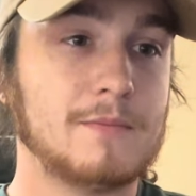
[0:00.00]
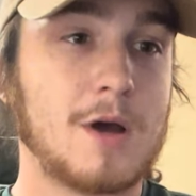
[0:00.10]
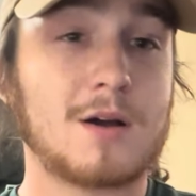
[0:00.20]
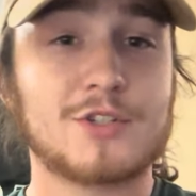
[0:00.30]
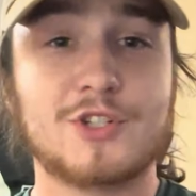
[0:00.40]

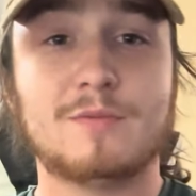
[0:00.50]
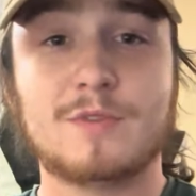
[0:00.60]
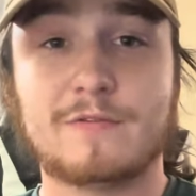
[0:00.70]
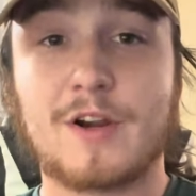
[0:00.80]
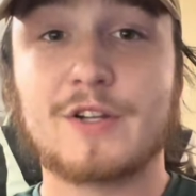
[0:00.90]
Oxygen was
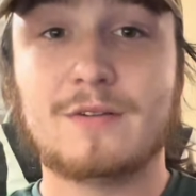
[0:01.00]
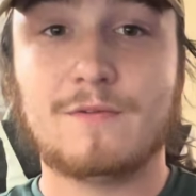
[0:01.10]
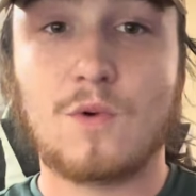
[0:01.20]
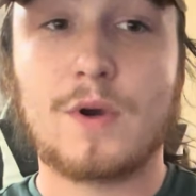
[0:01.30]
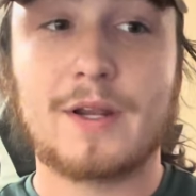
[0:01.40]
very
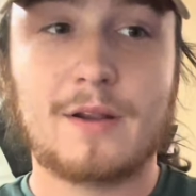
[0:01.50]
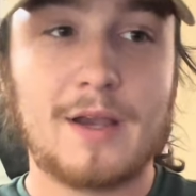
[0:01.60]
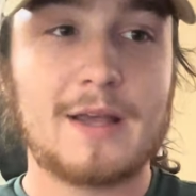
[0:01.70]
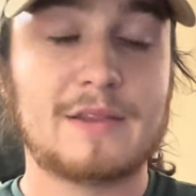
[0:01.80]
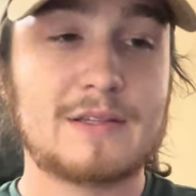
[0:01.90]
devoid
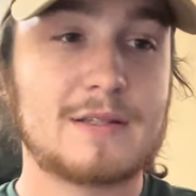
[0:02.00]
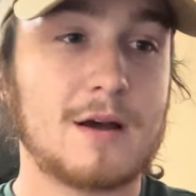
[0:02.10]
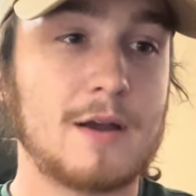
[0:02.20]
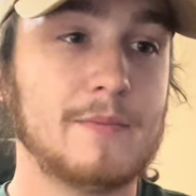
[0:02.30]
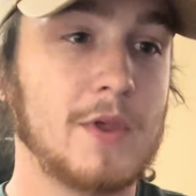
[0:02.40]
at this
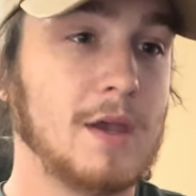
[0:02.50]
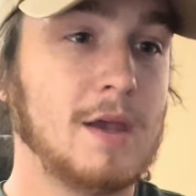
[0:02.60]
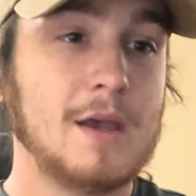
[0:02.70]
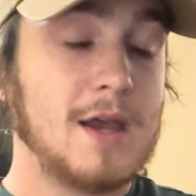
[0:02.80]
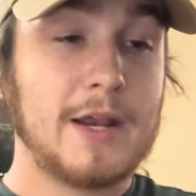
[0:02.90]
time.
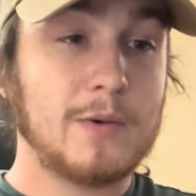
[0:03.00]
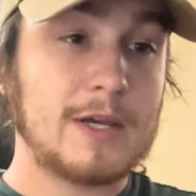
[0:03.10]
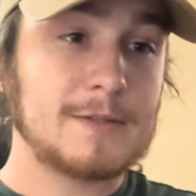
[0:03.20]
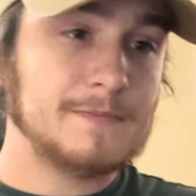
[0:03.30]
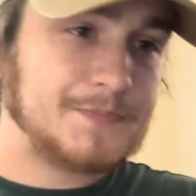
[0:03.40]
Anyways,